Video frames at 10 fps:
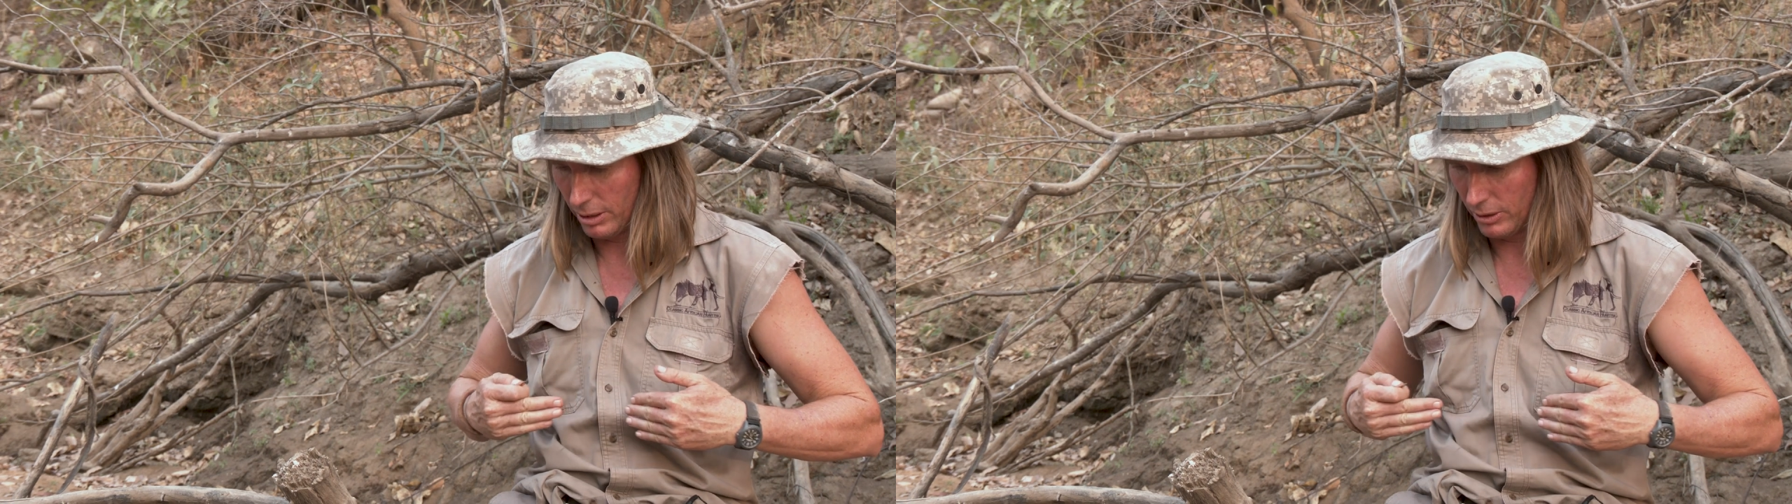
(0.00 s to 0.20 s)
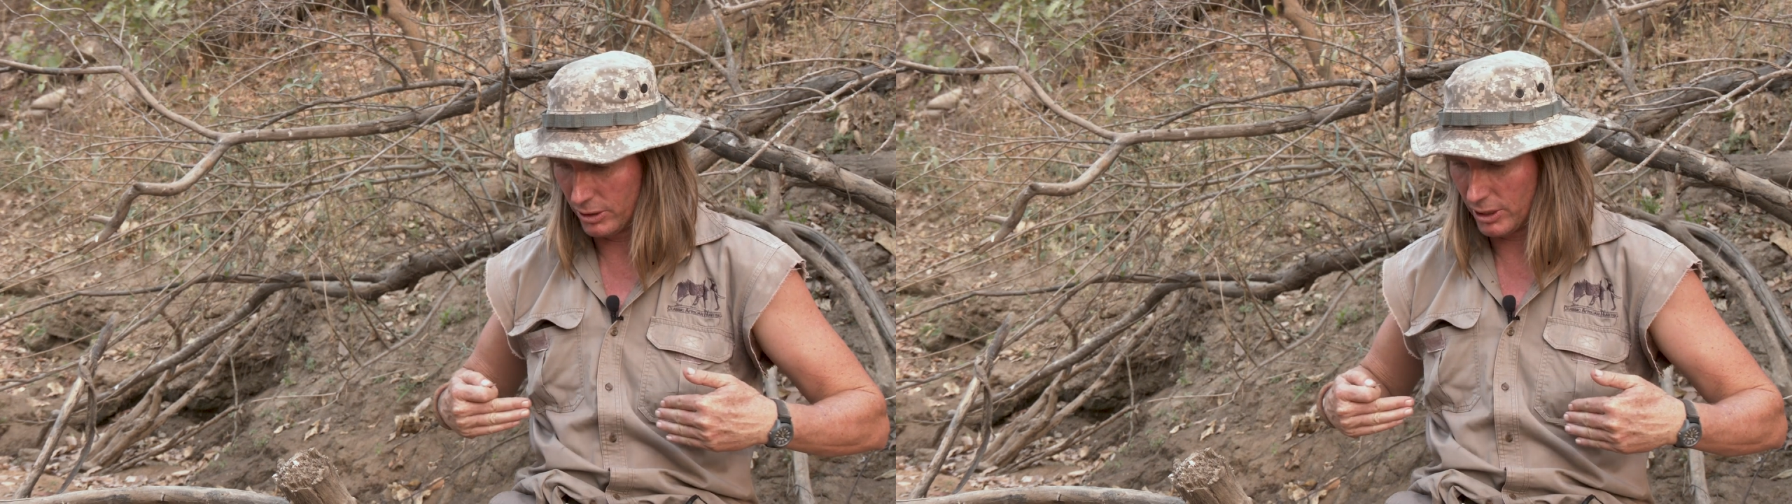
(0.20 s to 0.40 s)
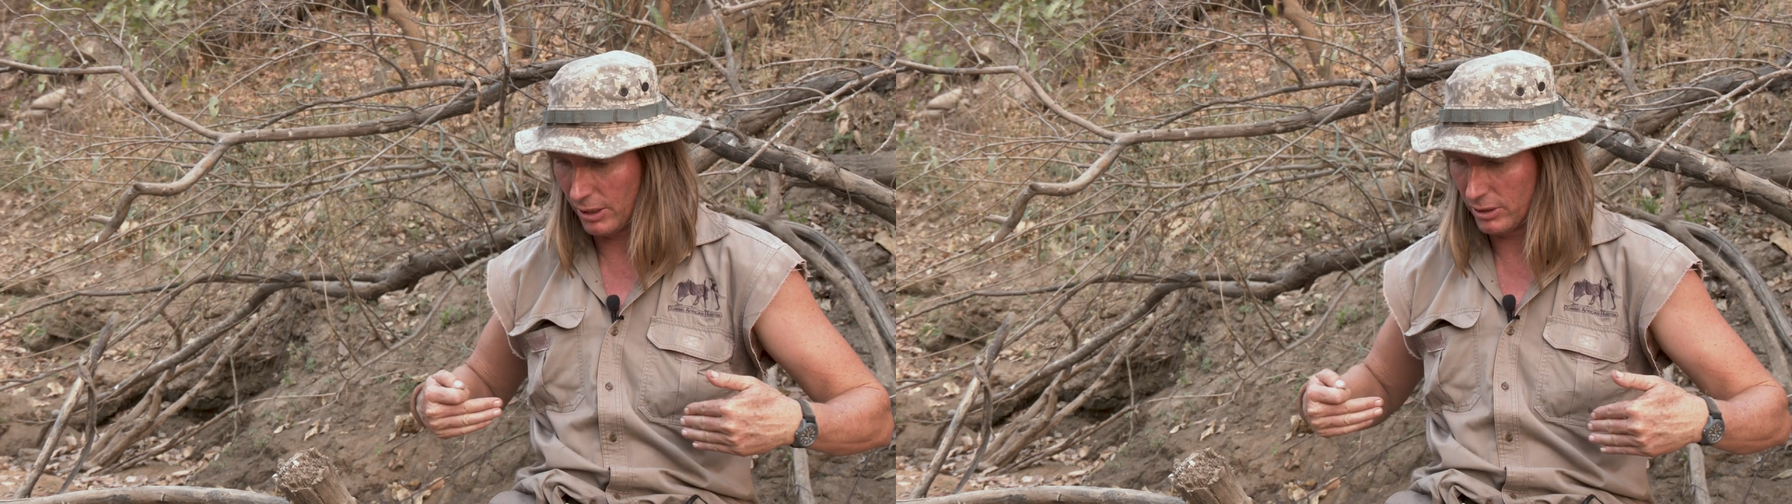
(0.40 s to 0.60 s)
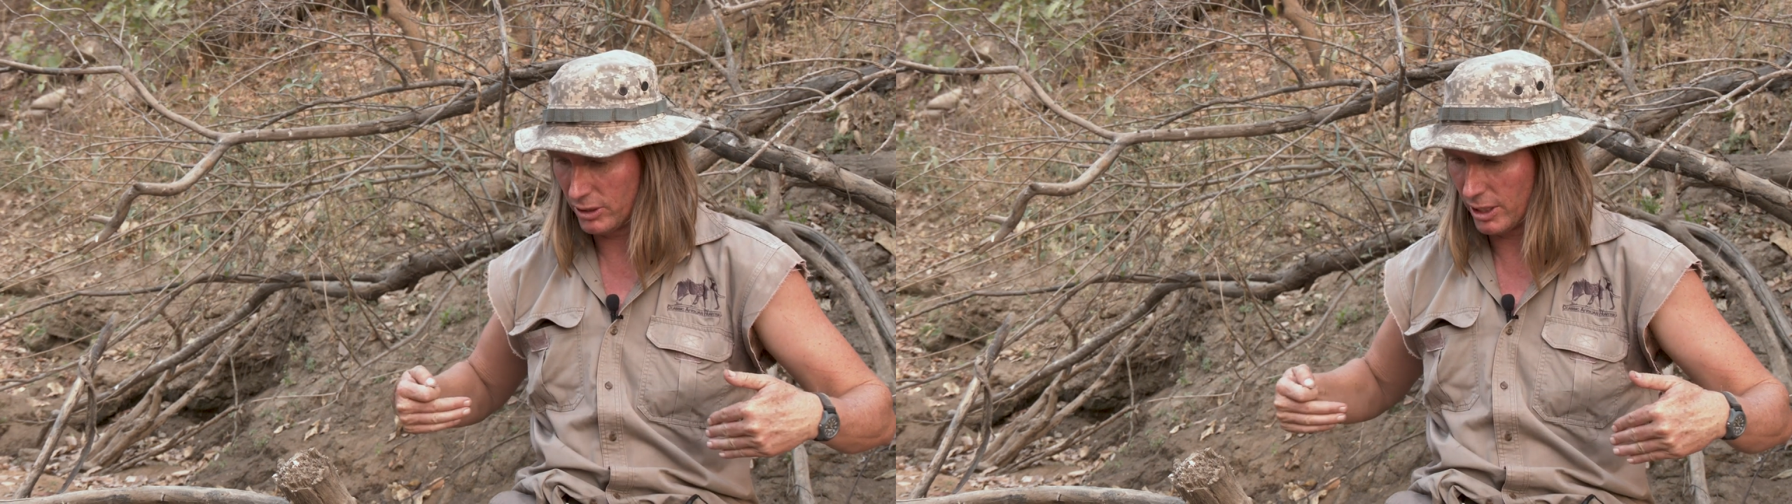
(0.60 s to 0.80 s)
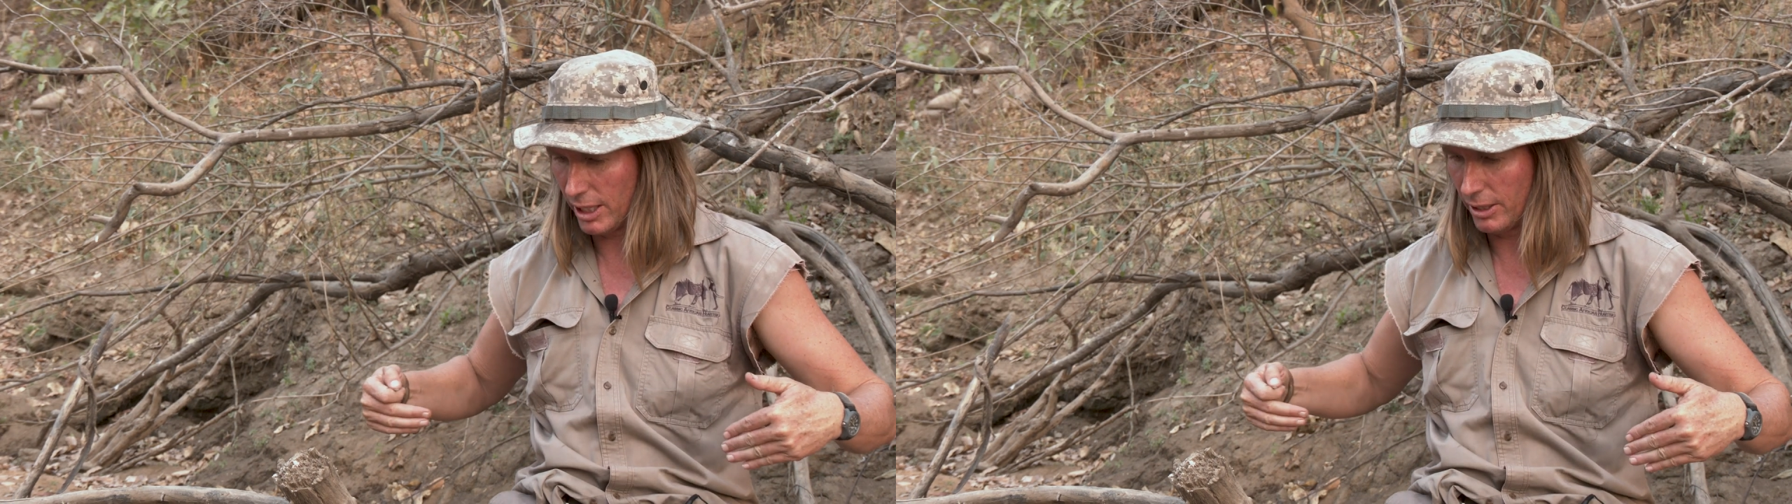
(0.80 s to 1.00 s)
the southern
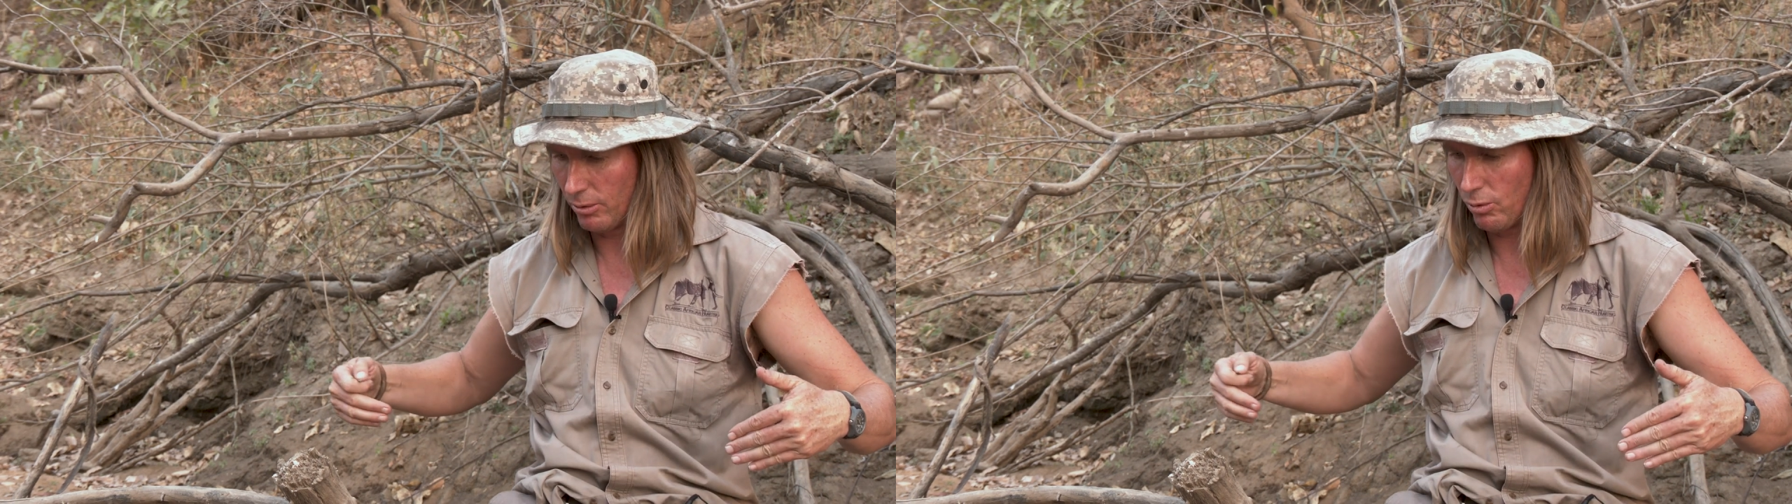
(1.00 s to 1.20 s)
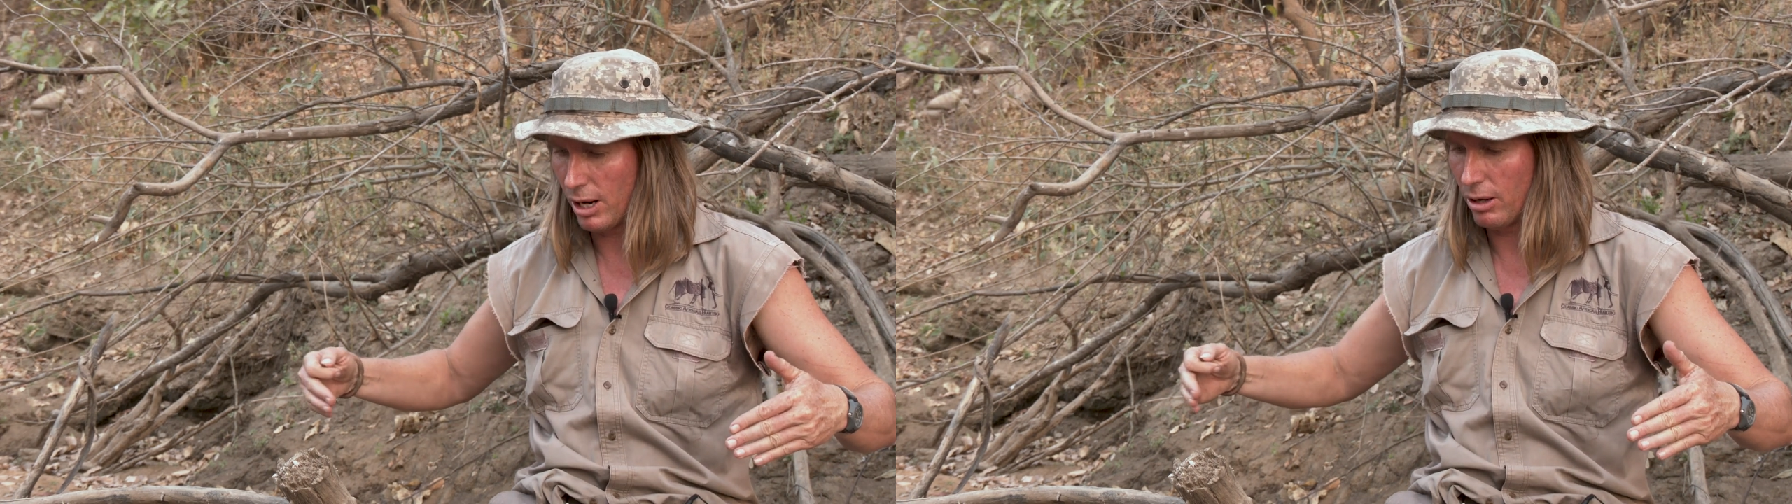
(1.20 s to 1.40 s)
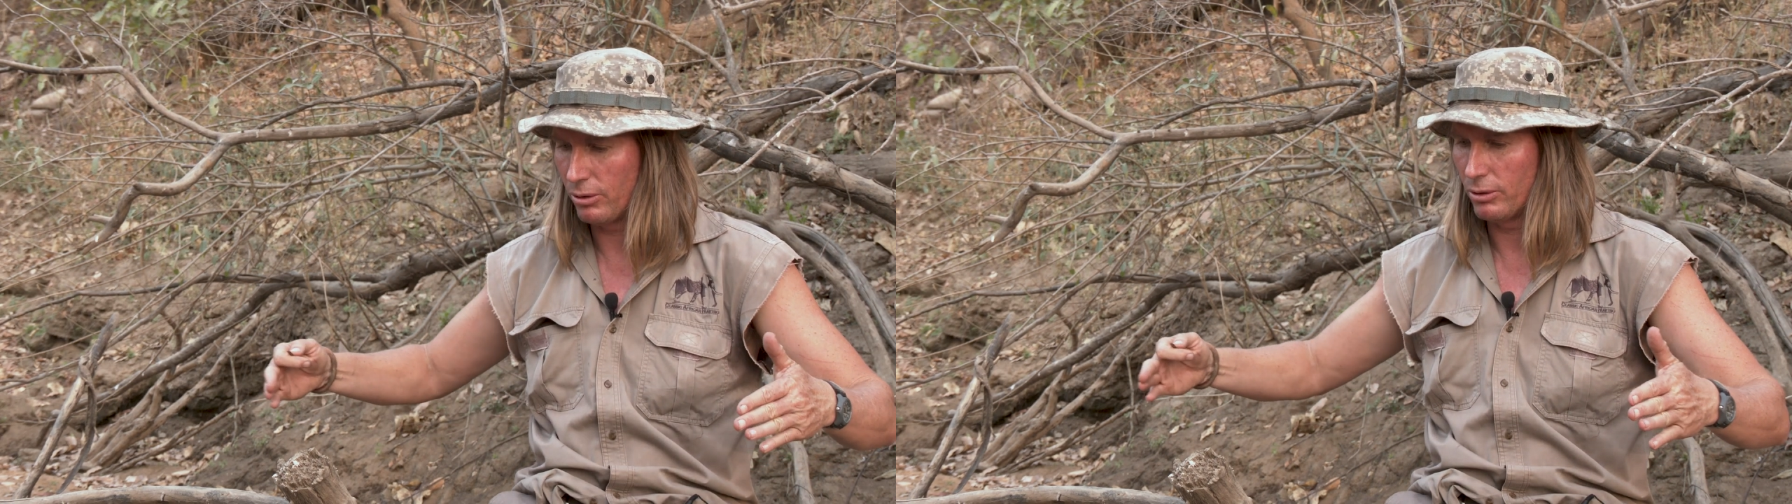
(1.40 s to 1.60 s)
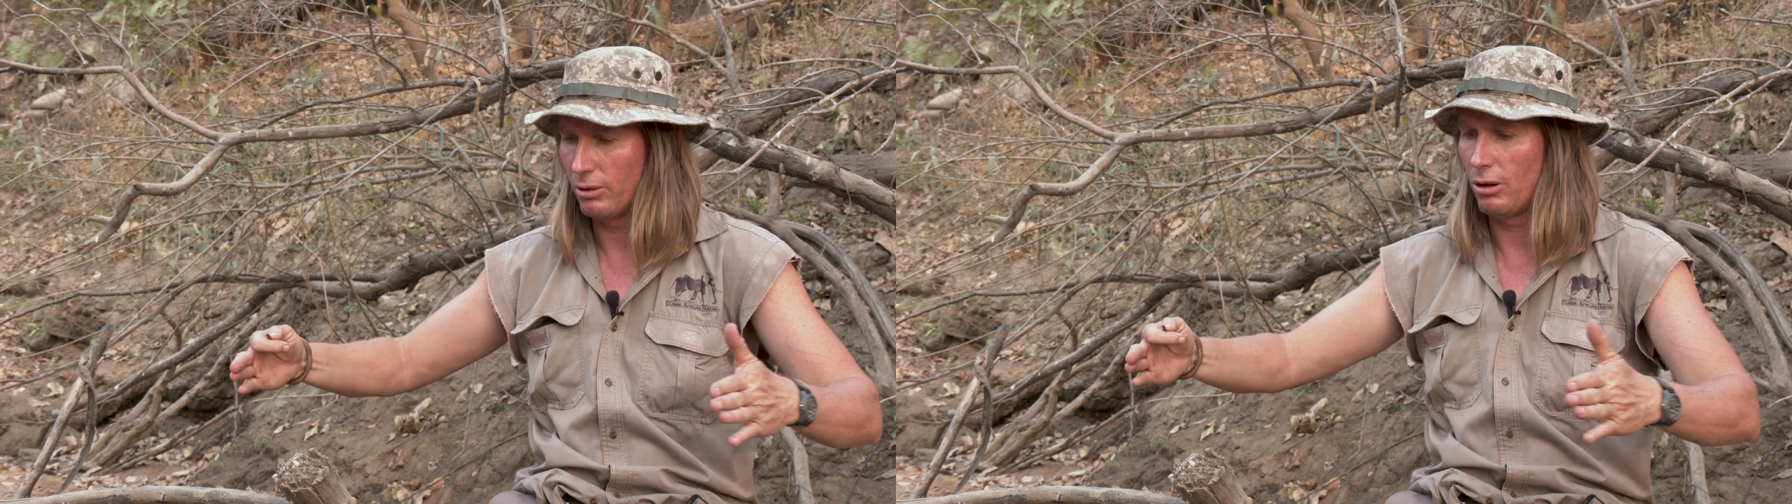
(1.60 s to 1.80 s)
side around